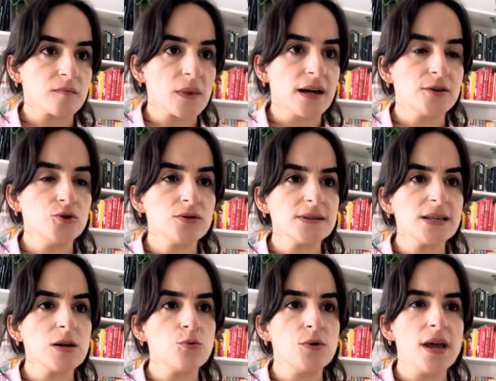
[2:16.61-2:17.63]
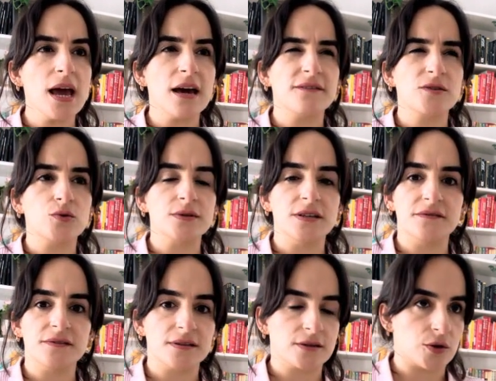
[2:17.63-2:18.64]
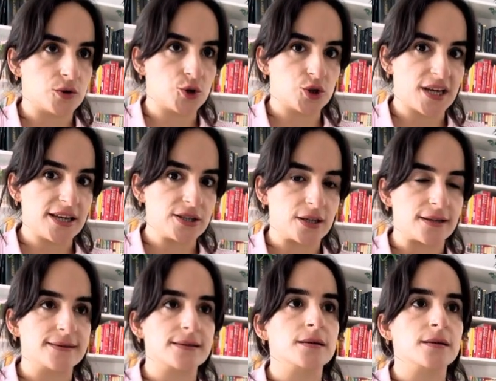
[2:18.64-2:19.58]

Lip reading: you see we have 2 different conjugations.